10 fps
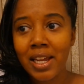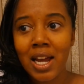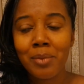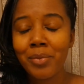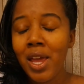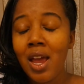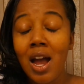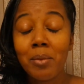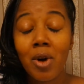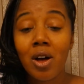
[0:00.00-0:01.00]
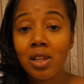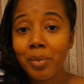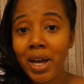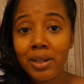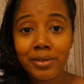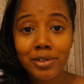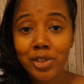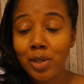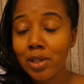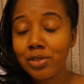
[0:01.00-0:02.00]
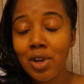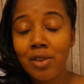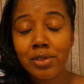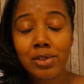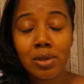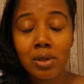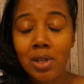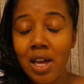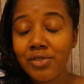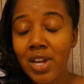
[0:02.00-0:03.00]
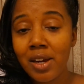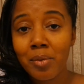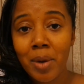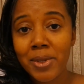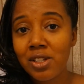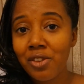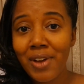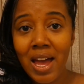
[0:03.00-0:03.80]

And I'm all about solo travel, solo life, dining by myself.